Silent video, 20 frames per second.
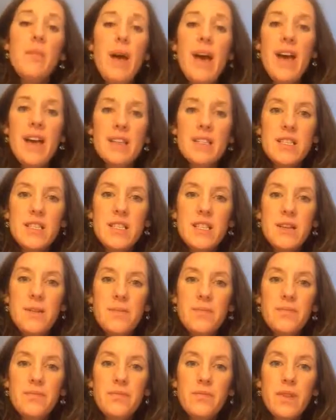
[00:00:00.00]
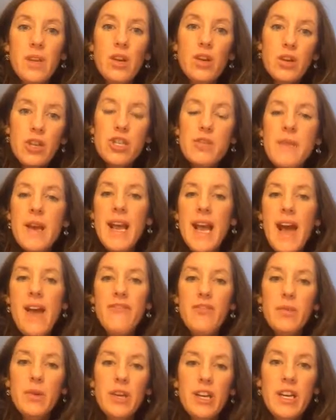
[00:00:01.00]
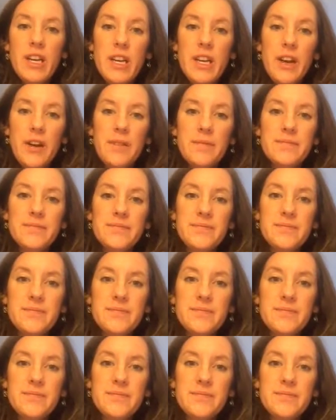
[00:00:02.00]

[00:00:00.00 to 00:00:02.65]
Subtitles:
best, could you make $500,000 a year?